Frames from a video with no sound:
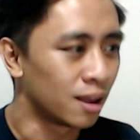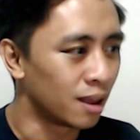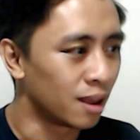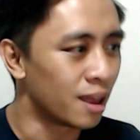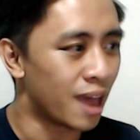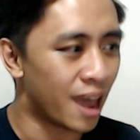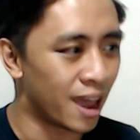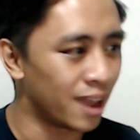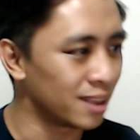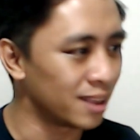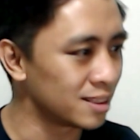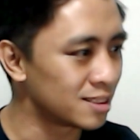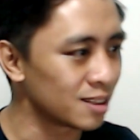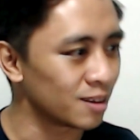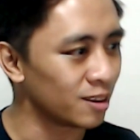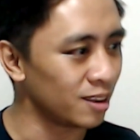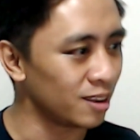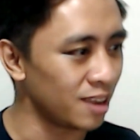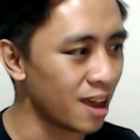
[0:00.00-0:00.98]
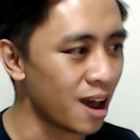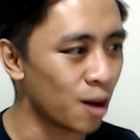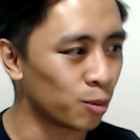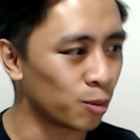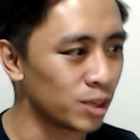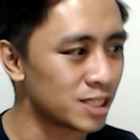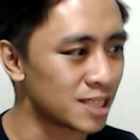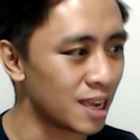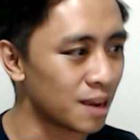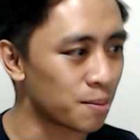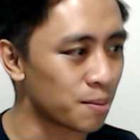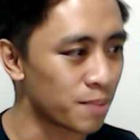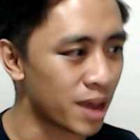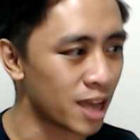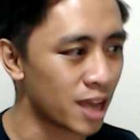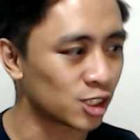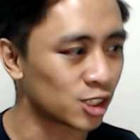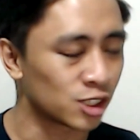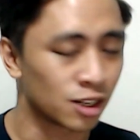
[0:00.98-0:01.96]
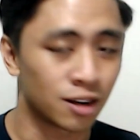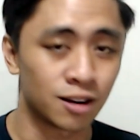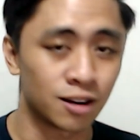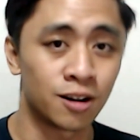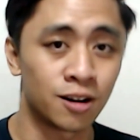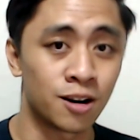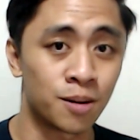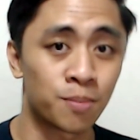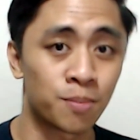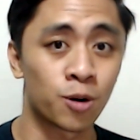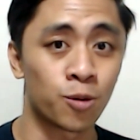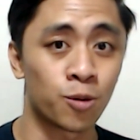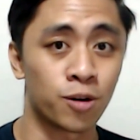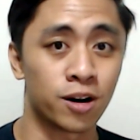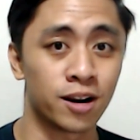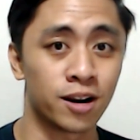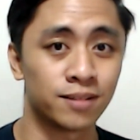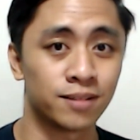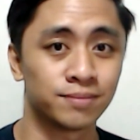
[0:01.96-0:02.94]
and yeah, we take match number 1.